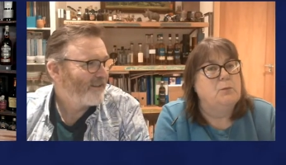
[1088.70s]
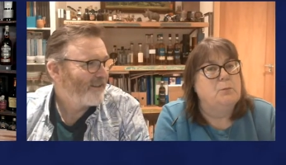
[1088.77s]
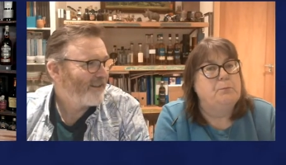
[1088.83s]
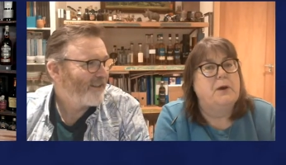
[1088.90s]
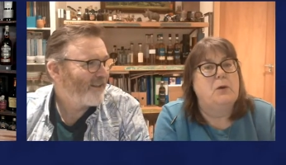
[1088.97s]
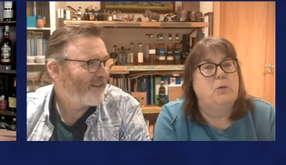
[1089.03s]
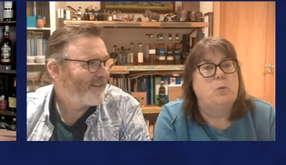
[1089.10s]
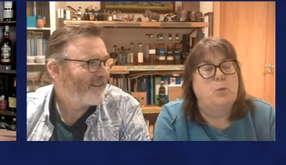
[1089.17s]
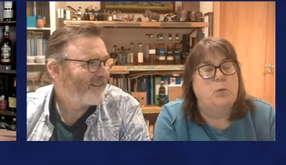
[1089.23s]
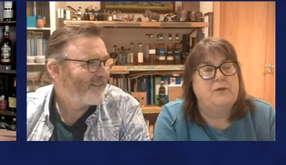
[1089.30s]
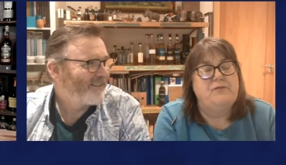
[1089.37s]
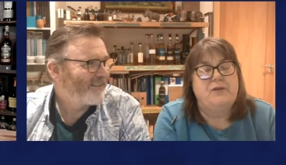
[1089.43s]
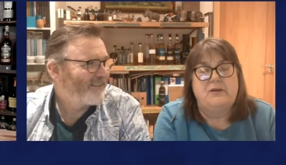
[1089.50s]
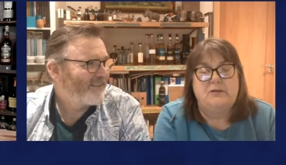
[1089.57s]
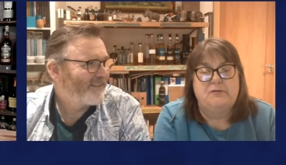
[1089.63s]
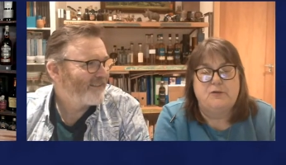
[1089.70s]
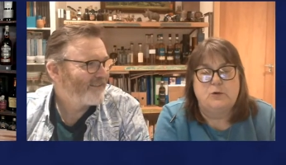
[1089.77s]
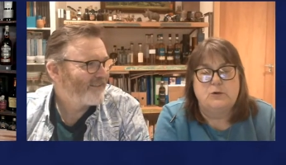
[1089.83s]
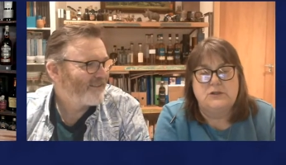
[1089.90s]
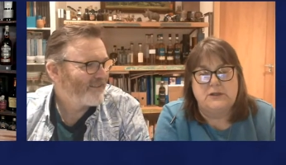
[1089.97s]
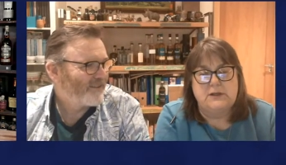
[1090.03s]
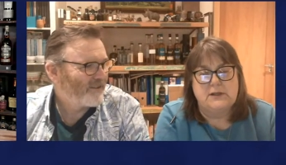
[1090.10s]
Speaker 1: but we're very
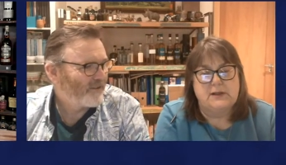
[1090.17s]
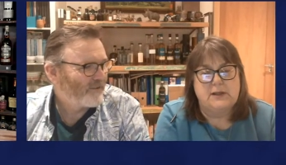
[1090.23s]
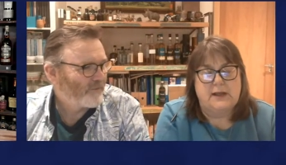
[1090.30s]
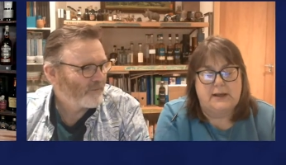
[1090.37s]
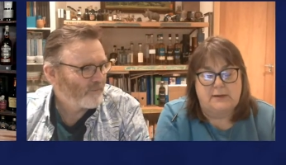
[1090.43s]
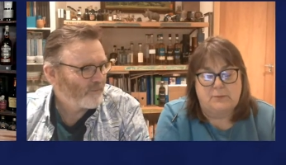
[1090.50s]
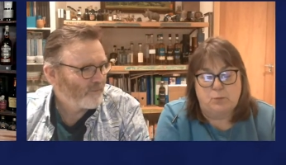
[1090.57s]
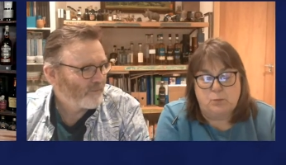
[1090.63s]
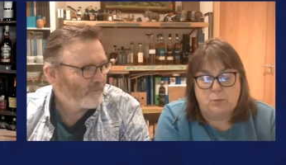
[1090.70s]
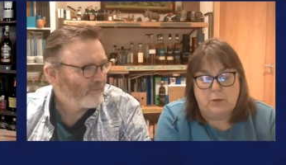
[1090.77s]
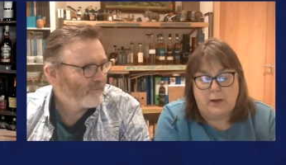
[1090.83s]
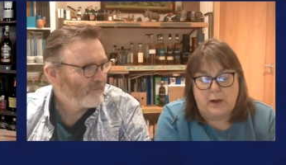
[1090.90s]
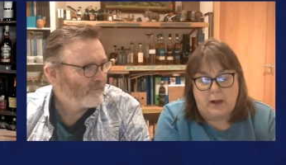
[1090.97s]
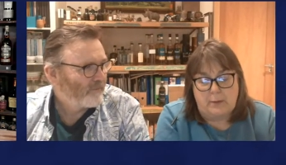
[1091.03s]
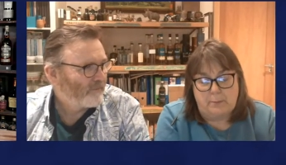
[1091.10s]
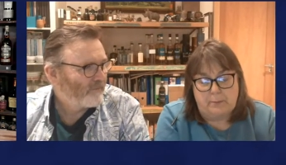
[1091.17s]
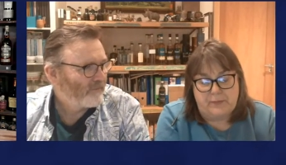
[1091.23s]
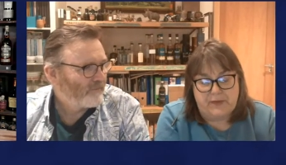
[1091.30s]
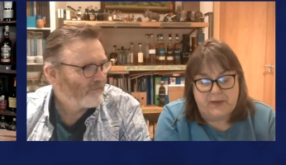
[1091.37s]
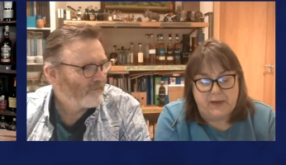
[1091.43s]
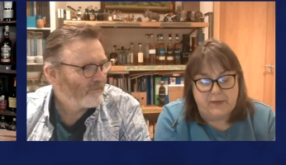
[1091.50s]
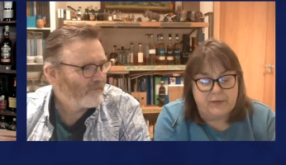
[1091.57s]
fortunate that um,
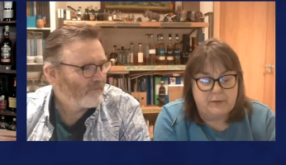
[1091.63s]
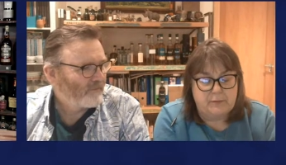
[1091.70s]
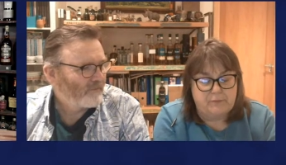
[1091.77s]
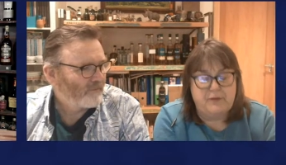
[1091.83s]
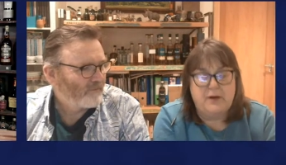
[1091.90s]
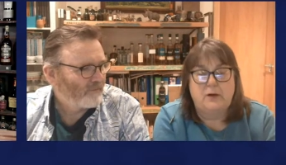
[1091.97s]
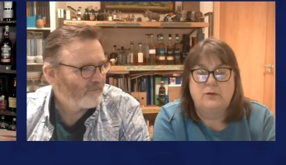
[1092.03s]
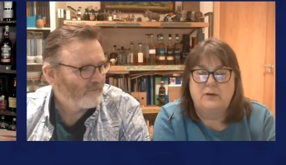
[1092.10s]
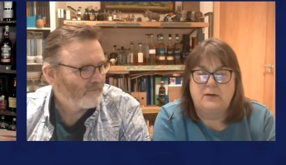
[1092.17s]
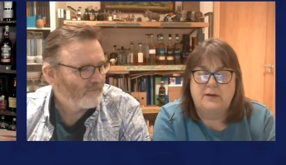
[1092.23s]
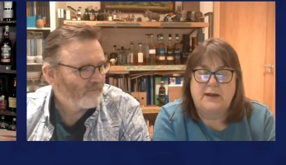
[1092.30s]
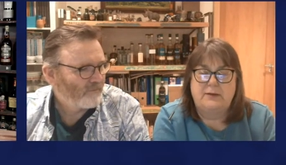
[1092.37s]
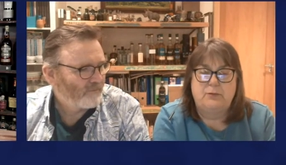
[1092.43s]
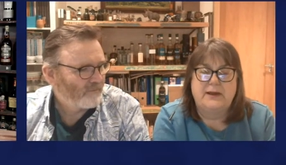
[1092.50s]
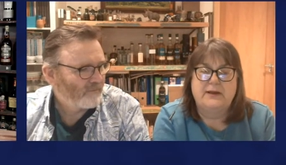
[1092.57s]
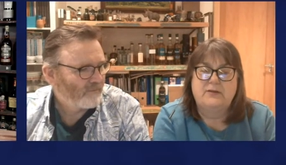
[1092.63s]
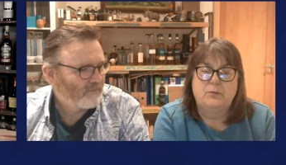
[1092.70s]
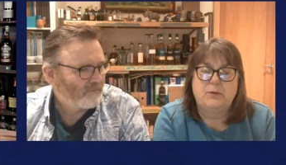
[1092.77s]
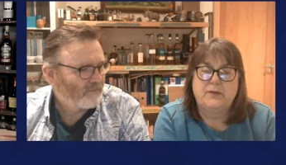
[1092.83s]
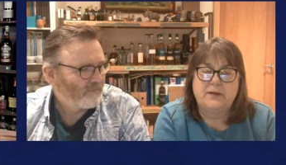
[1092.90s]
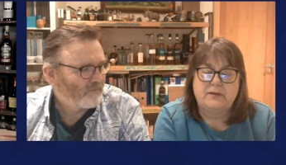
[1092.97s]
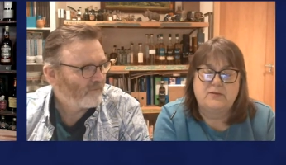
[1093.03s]
the other founder director
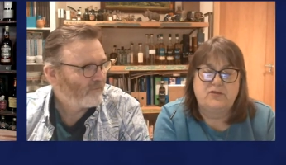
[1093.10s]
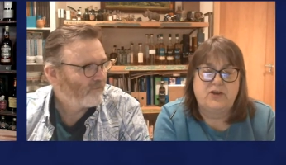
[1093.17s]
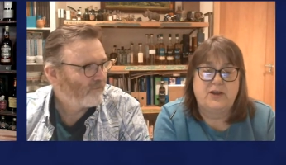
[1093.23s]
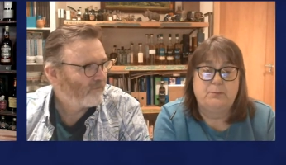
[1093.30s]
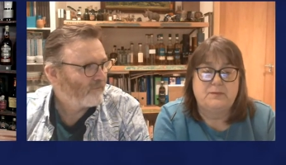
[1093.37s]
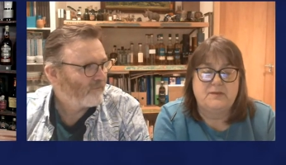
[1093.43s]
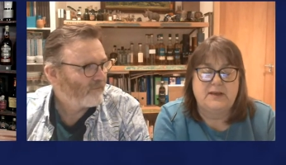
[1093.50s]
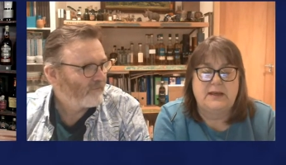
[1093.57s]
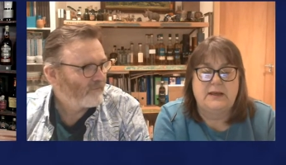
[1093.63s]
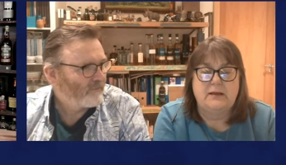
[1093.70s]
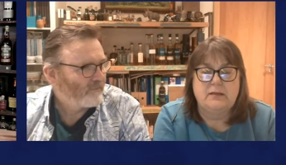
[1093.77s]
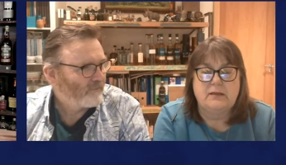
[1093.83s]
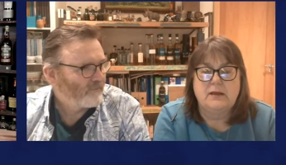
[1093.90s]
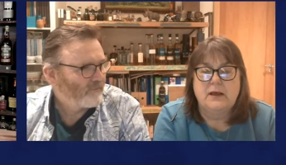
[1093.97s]
with us, James Keith,